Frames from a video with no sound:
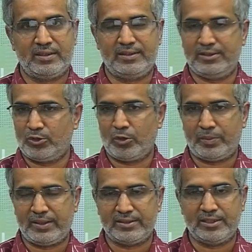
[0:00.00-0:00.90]
and
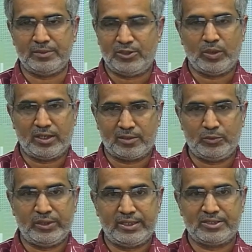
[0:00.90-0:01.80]
incorporate them into our
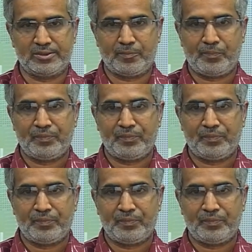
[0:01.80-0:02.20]
communication.